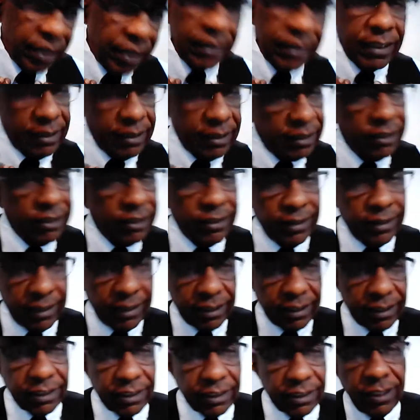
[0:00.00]
This
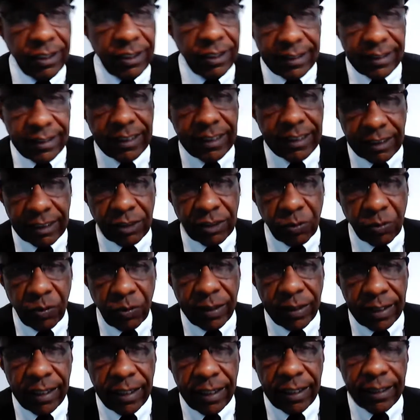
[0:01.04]
is
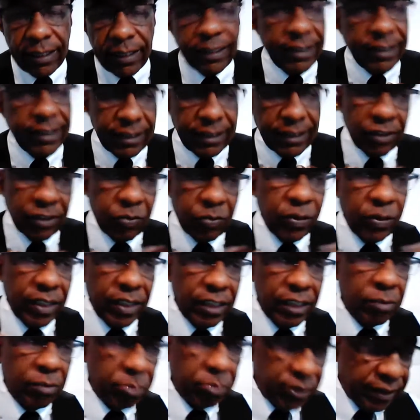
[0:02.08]
what
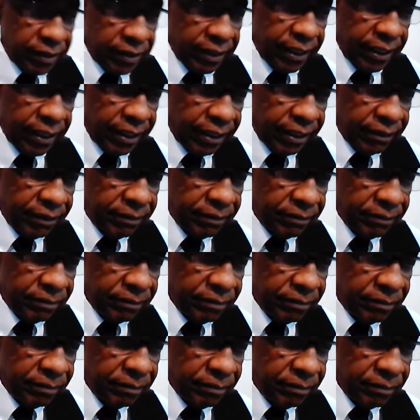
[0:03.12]
it's presenting
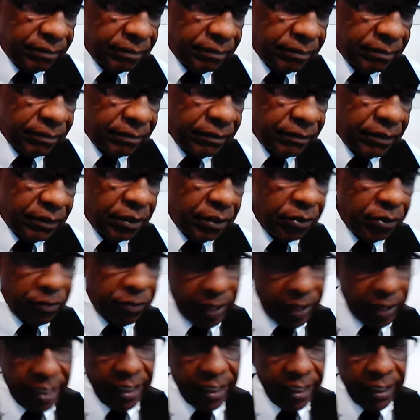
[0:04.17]

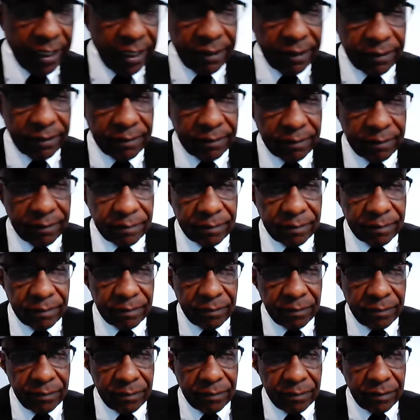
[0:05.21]
right here.
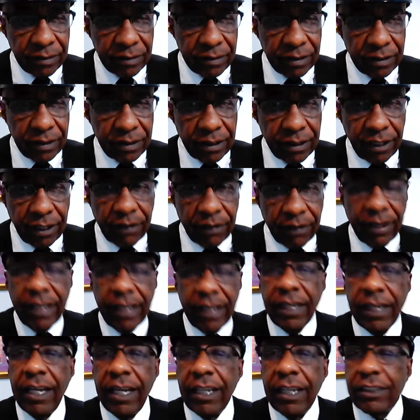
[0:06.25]
All
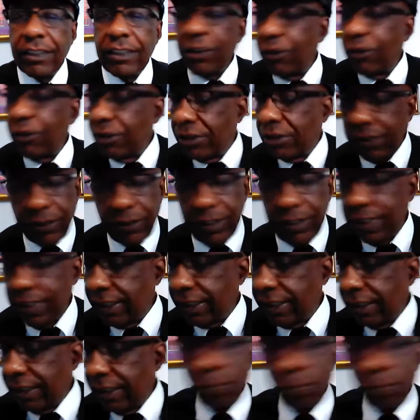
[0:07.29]
right. So listen.